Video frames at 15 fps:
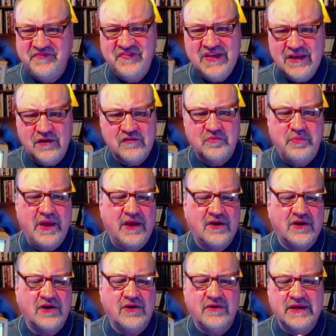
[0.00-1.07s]
feels
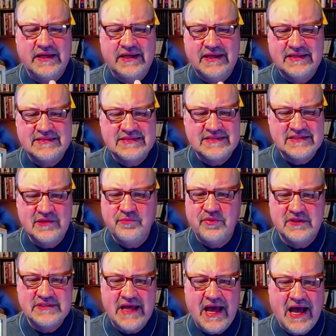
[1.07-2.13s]
better, it's
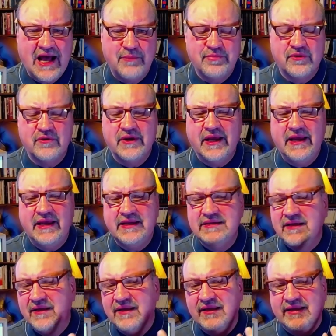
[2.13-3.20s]
simple to operate,
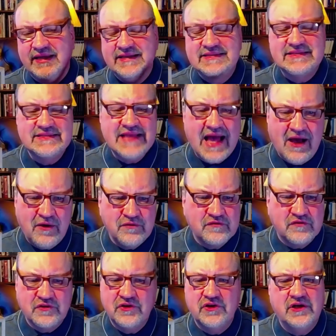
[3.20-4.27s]
it
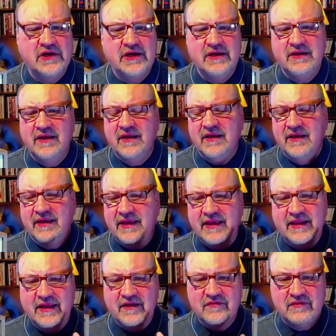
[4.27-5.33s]
sounds good,
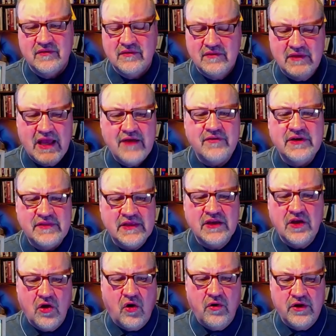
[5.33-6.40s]
it has
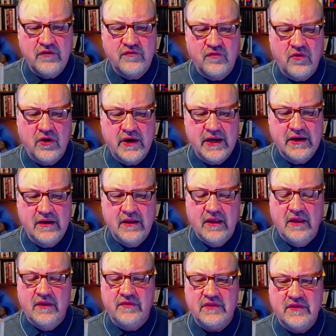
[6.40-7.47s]
everything going for it.
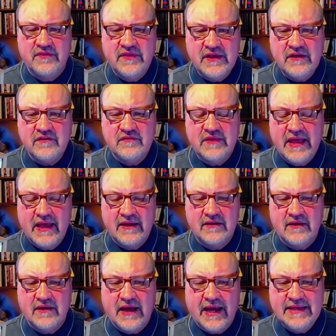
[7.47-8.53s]
The things
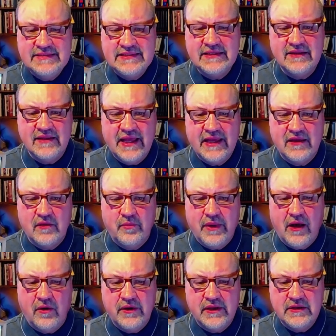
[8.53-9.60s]
that uh, I didn't like
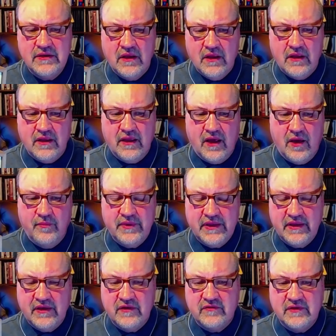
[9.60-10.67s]
about it um,
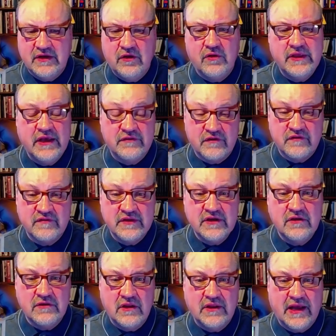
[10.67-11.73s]
is that it only has a
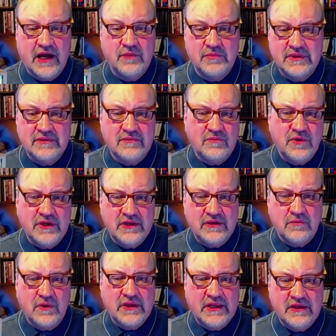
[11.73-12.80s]
single alarm, but what do
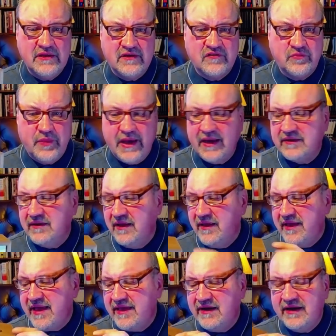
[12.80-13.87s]
you, what can you expect?
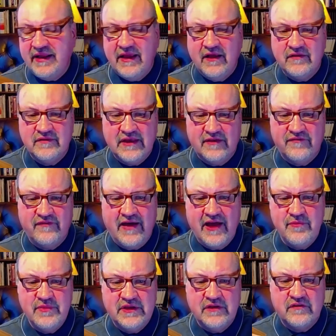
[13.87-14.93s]
And it has that
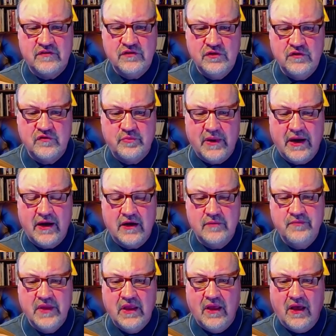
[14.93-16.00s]
five-minute snooze
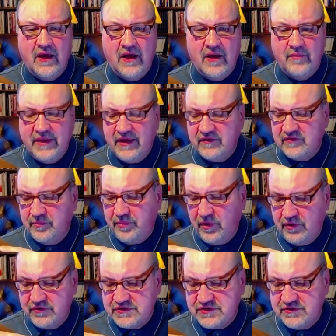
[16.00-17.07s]
bar um, as
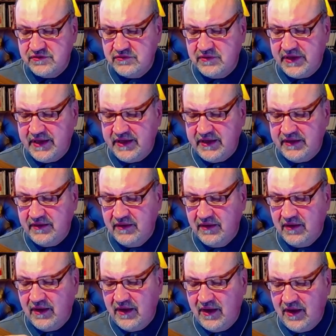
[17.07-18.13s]
opposed to a
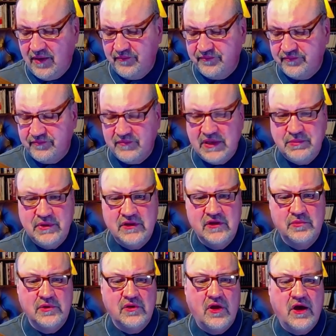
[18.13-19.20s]
um, maybe a
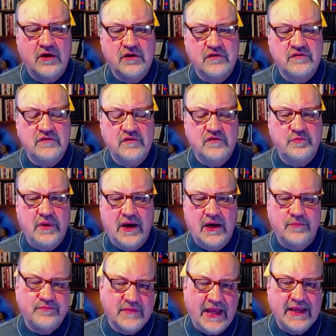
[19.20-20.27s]
little bit longer snooze
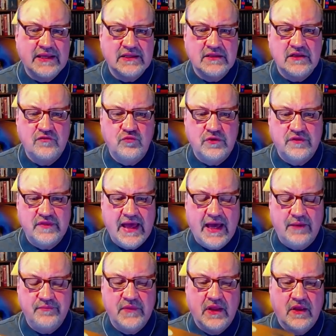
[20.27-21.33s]
bar. I can live with
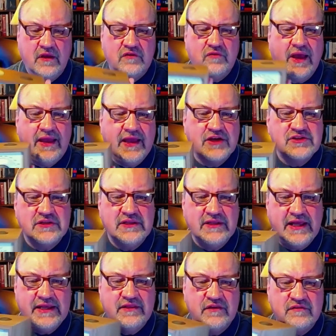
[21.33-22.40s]
that. So I actually
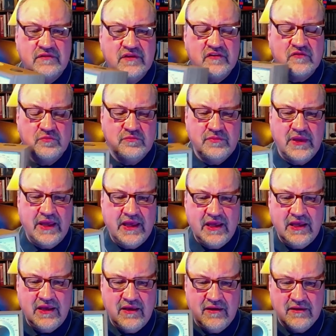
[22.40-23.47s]
like this, and this
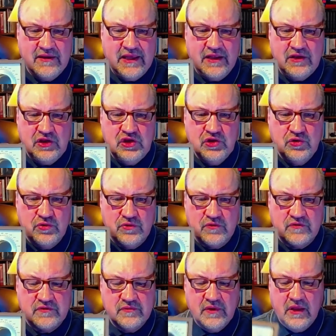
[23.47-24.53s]
may get
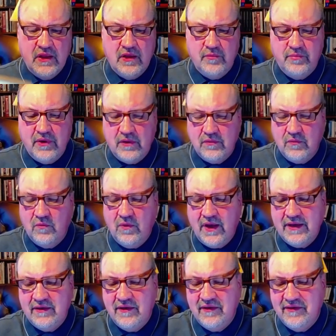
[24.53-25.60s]
used. But
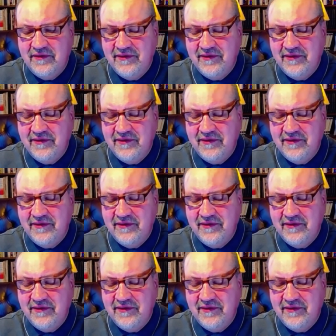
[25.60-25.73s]
what